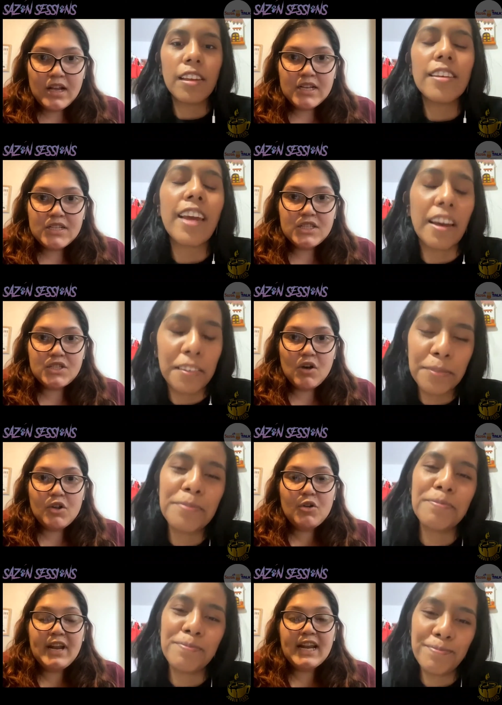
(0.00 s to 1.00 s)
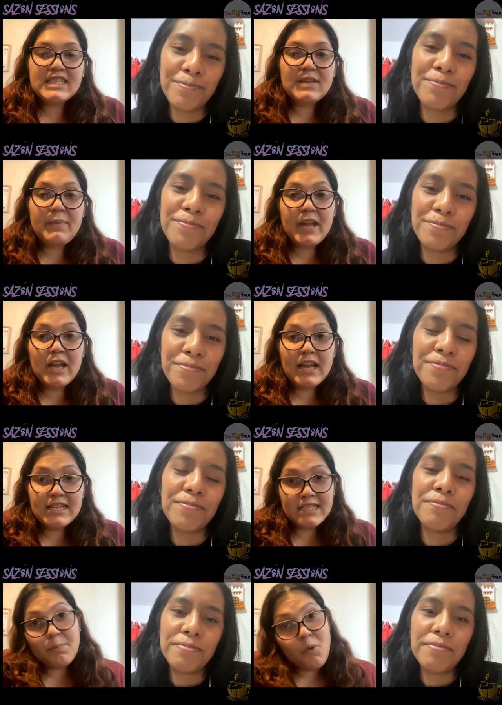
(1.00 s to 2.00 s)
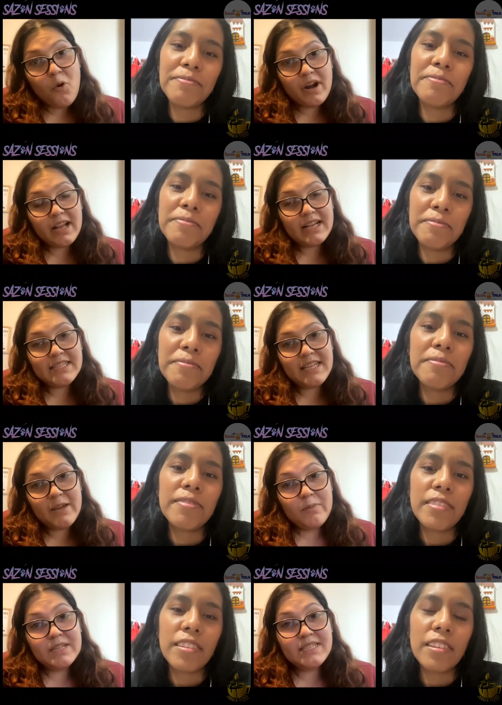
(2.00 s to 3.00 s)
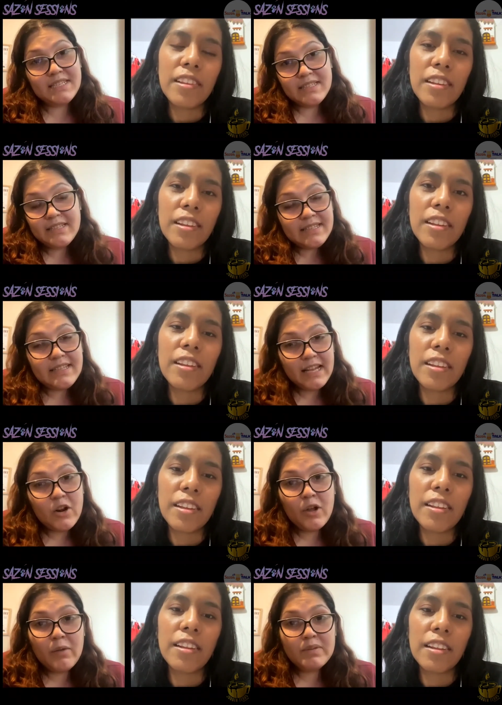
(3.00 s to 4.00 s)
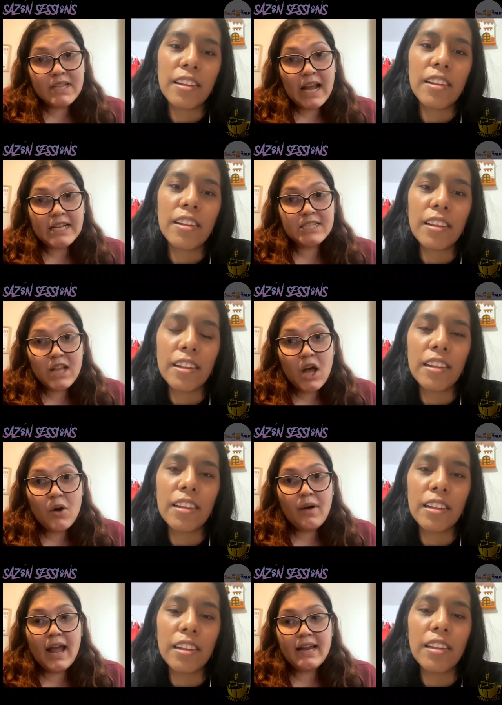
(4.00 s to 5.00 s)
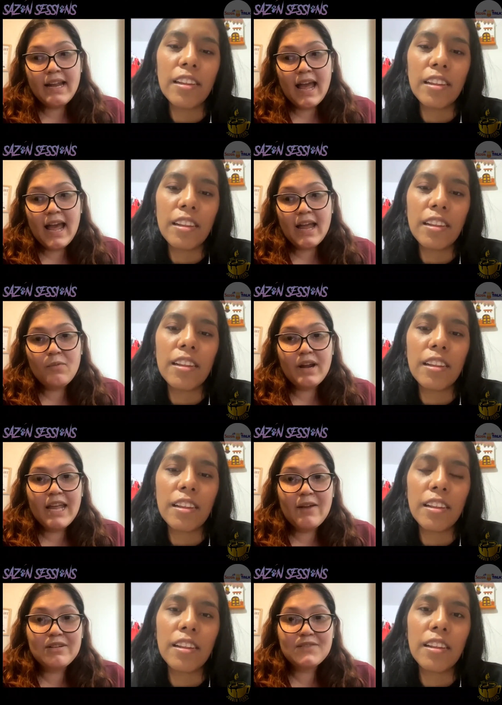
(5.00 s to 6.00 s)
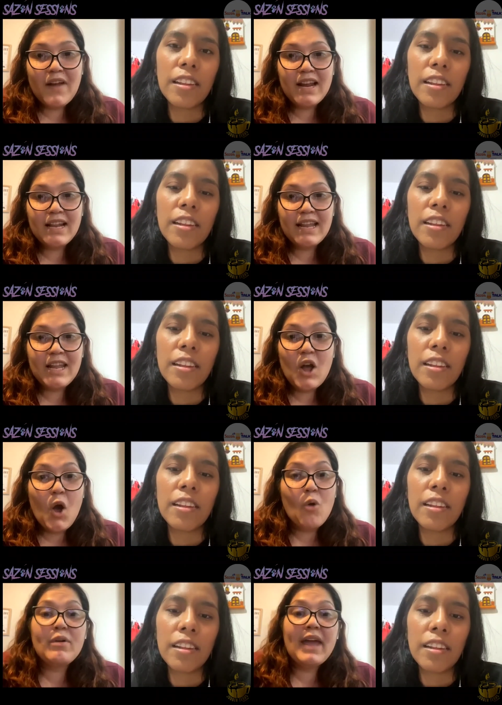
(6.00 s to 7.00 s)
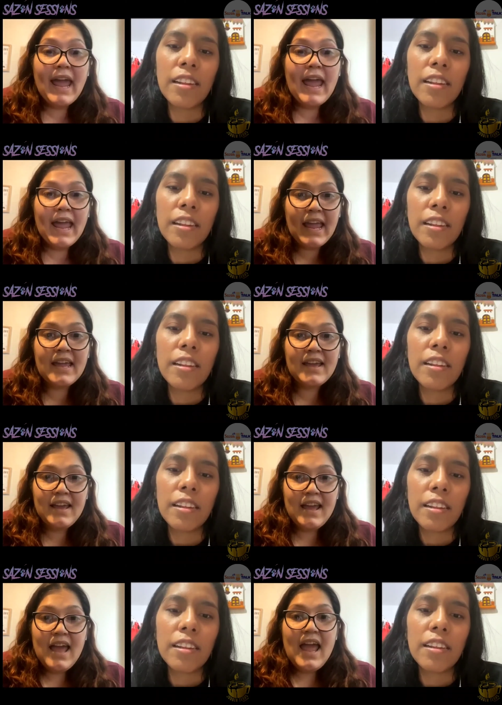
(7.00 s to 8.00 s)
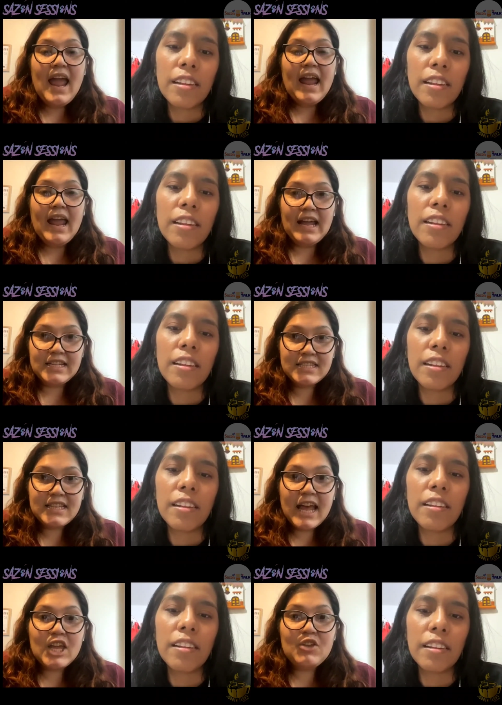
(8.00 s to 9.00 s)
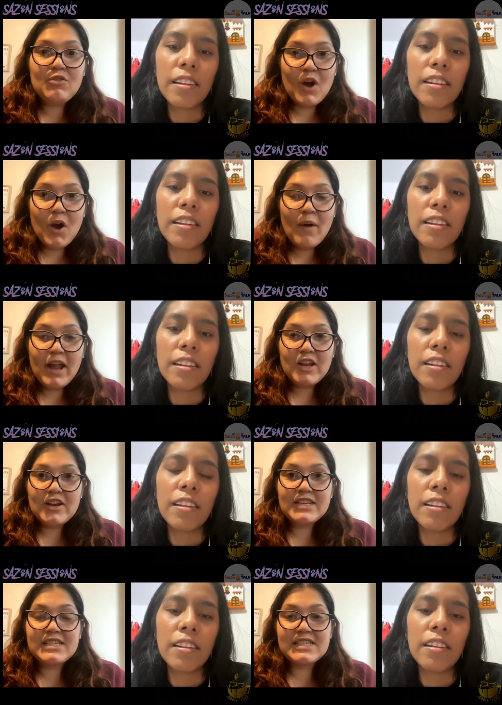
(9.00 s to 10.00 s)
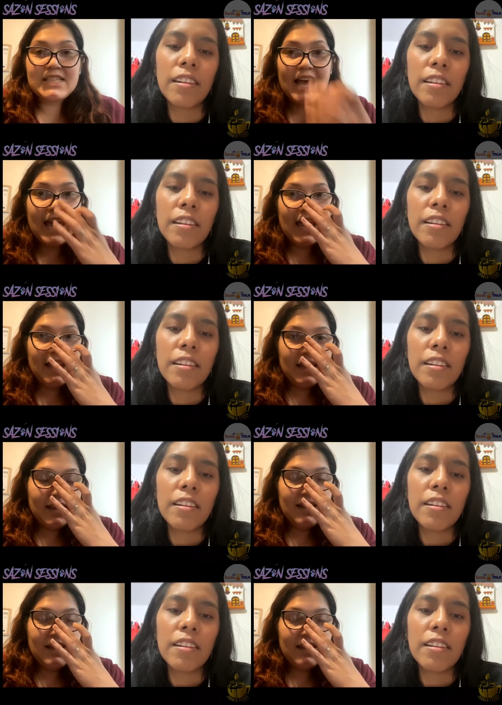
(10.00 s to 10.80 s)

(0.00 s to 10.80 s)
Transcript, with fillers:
Speaker 1: yeah so you needed to be his support because he was you know he was at his low and then when he was finally okay it's like you go and you're just like